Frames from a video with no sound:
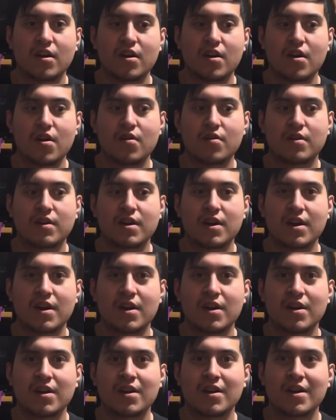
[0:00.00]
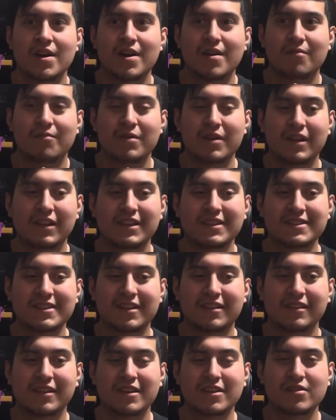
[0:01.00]
okay,
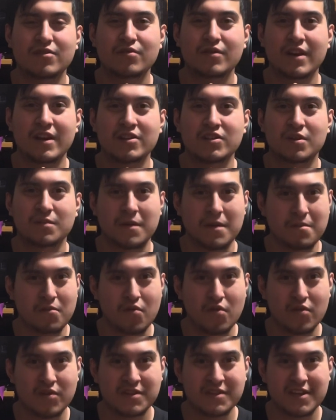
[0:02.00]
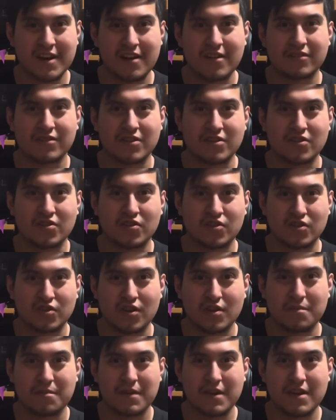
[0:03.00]
realistically, you guys should be more scared than you
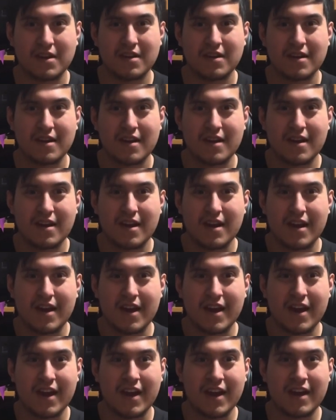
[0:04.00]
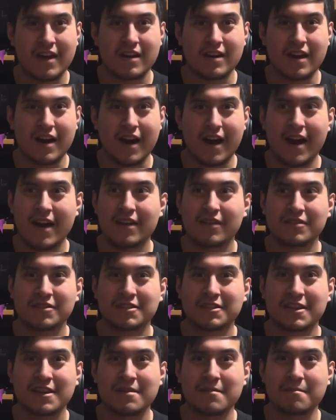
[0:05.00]
should be. And I don't
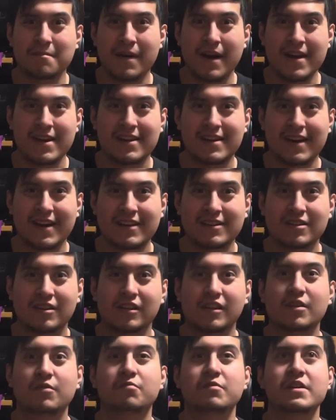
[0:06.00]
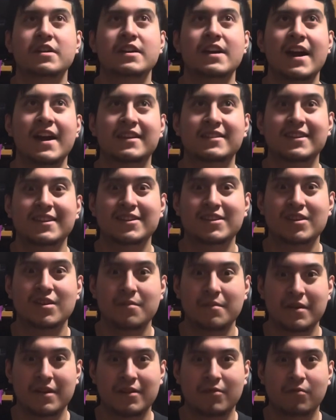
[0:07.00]
see Mike actually reacting to
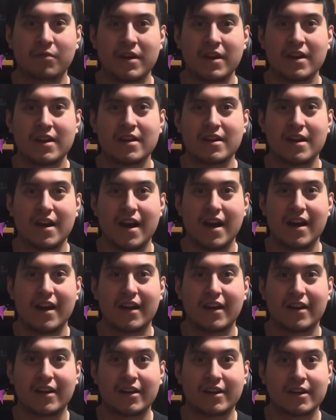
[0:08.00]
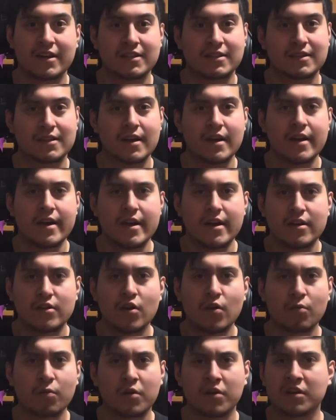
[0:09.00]
them in a way, because
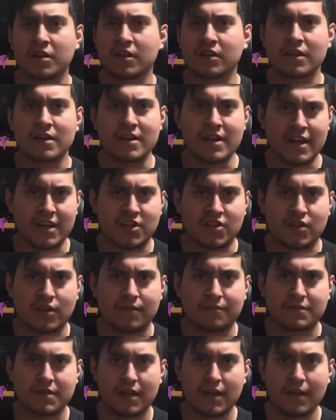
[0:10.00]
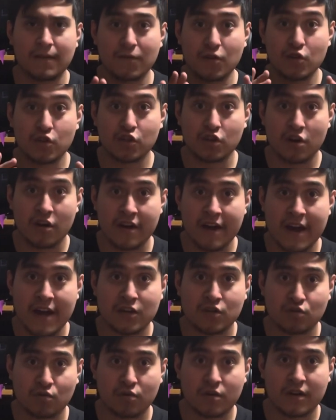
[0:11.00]
you're working the night shift. And if you saw
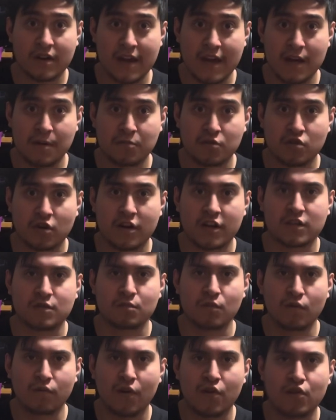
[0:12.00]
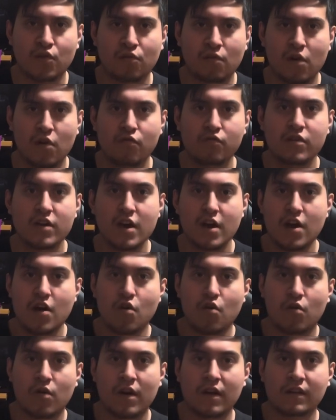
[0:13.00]
actual animatronics move on their own,
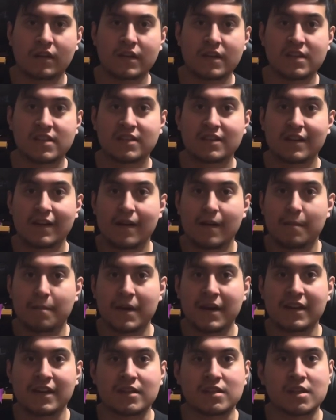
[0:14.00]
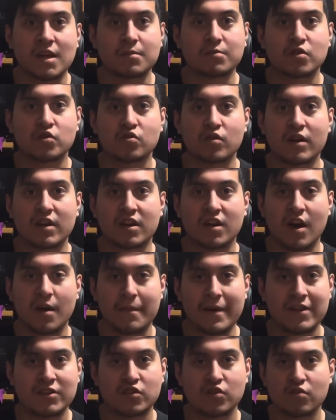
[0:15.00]
or at least make an attempt to try to
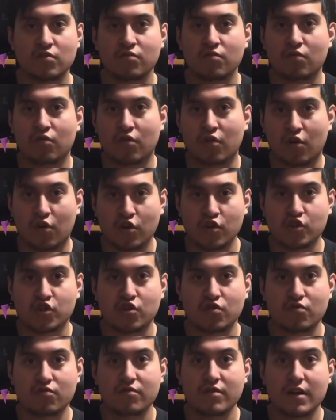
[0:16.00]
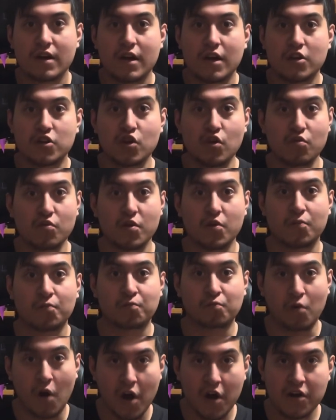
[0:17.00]
come at you or hurt you, you would
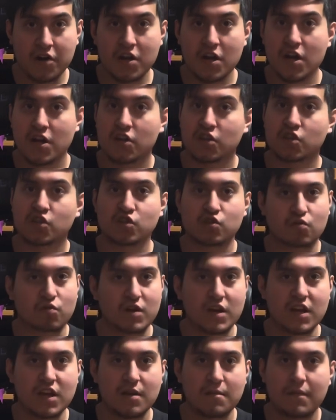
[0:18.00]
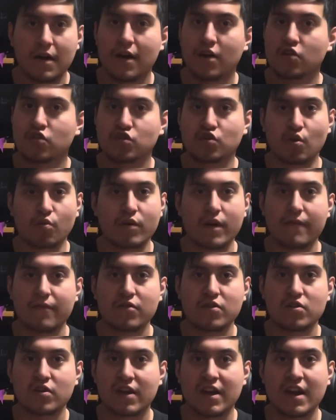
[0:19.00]
run, scream, do
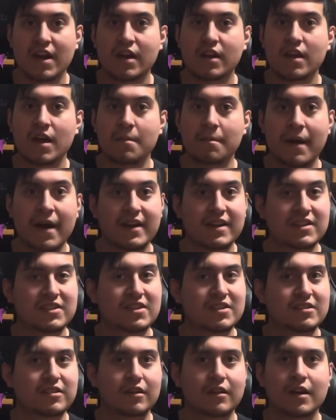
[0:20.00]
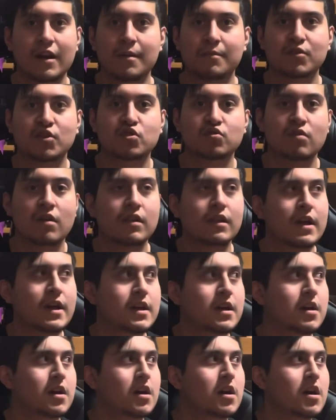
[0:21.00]
whatever you can. And Mike is just looking at him distraught
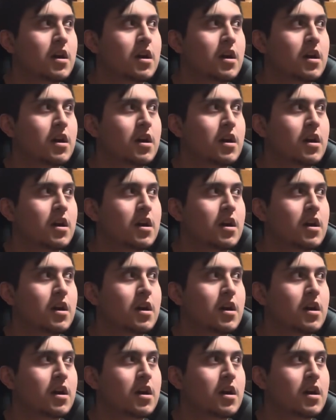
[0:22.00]
like,